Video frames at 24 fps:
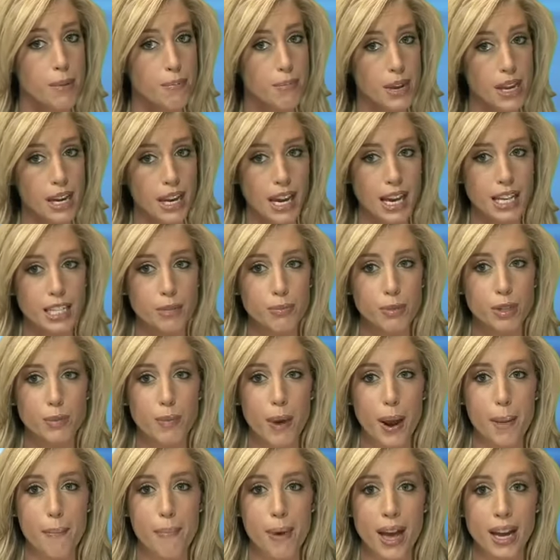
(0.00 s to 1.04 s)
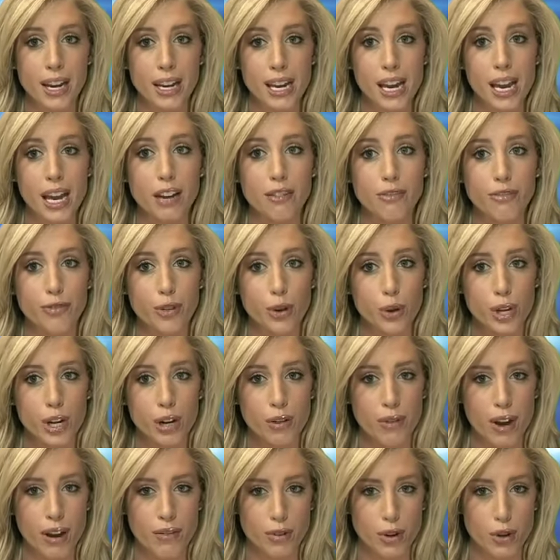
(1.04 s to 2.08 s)
beating estimates by a penny, and full
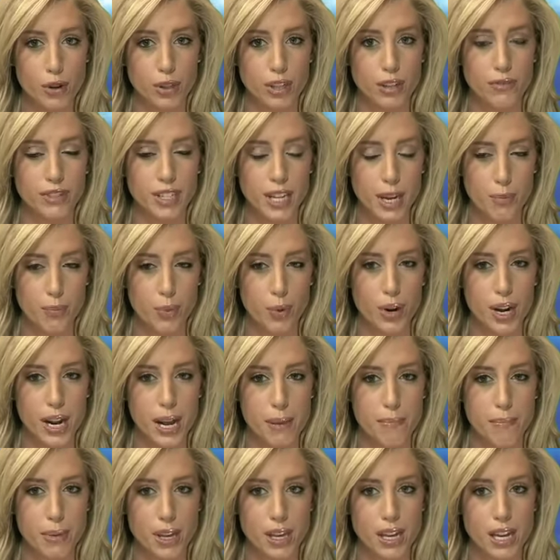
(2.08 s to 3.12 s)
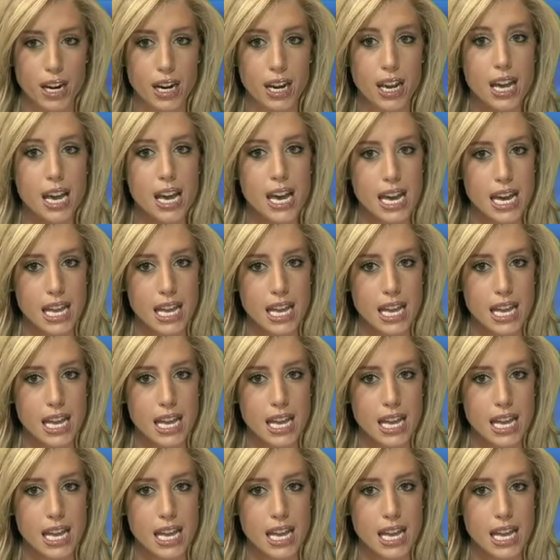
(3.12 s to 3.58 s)
year revenues of $10.8 billion,